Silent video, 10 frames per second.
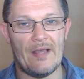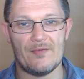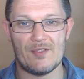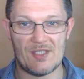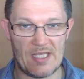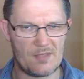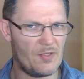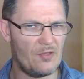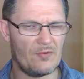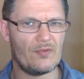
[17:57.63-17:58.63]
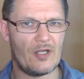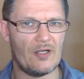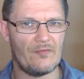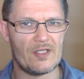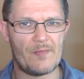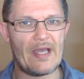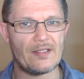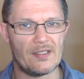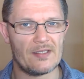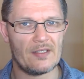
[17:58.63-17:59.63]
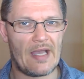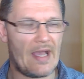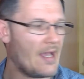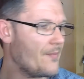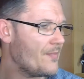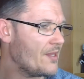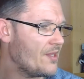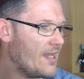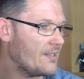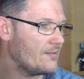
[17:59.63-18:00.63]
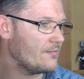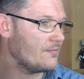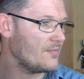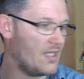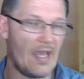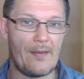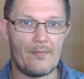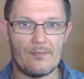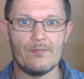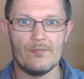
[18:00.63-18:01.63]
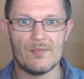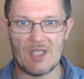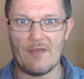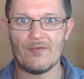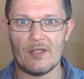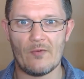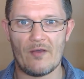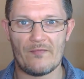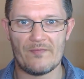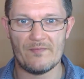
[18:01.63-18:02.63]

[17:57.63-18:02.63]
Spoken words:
sets, but you would kind of expect it, then yeah, definitely worth